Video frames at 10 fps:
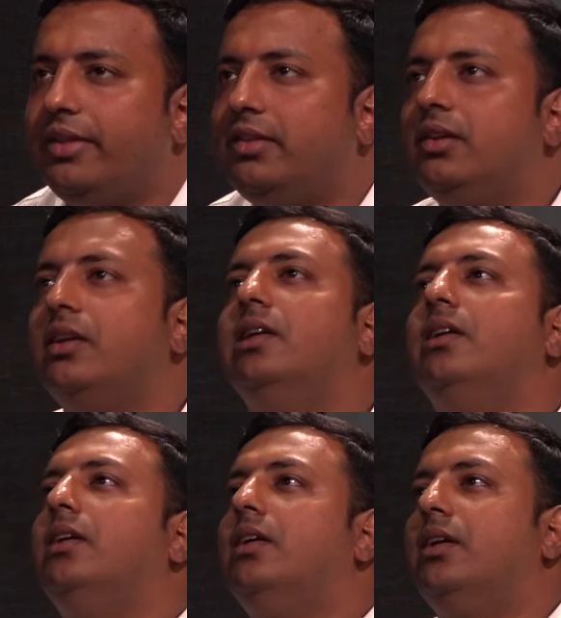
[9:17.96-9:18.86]
I think
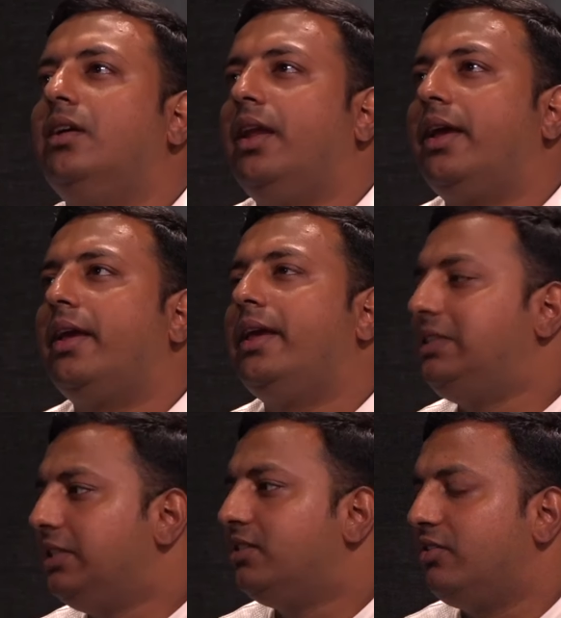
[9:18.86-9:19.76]
like
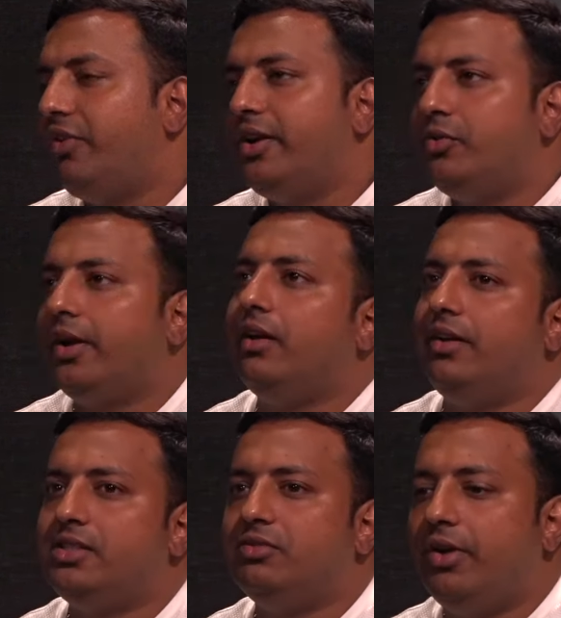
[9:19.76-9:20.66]
she's referring to a
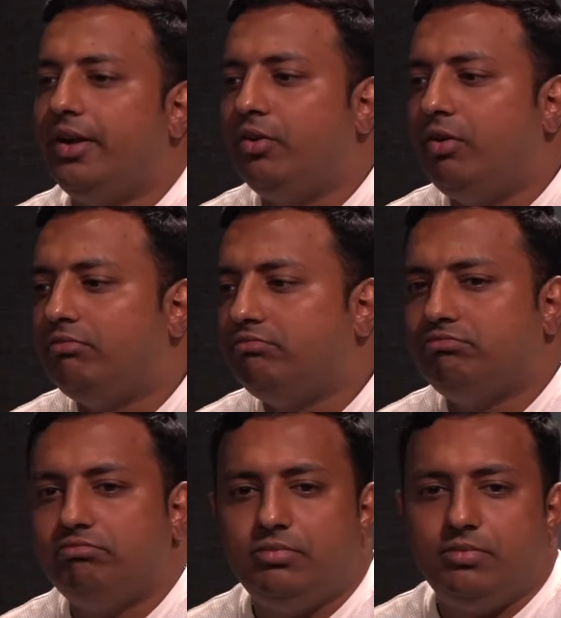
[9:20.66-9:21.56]
condition where
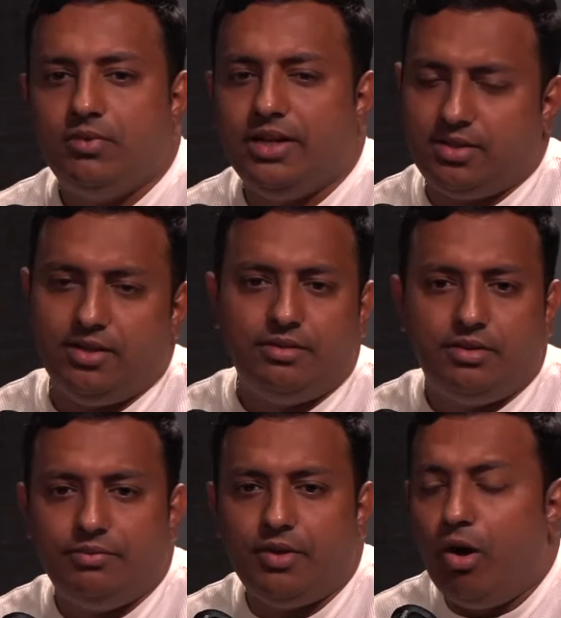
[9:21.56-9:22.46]
let's say
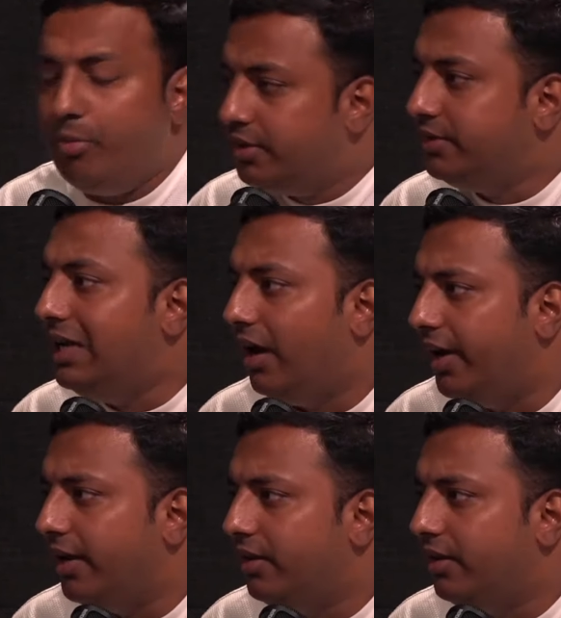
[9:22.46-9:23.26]
the opposite guy